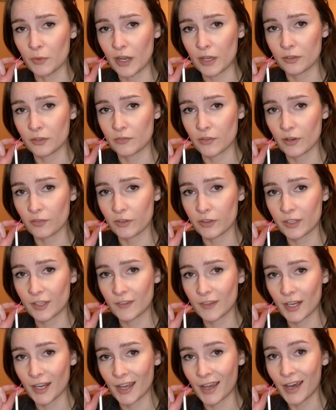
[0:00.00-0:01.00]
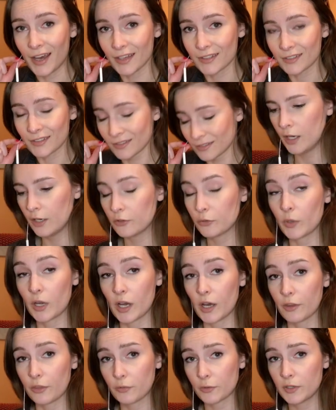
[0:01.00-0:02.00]
round of everything that I got. So I
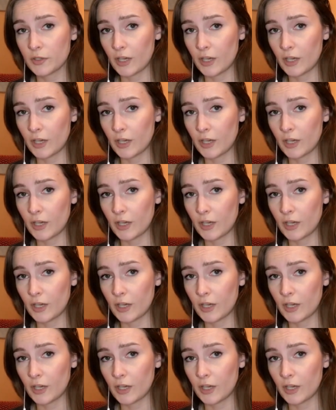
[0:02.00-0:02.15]
got three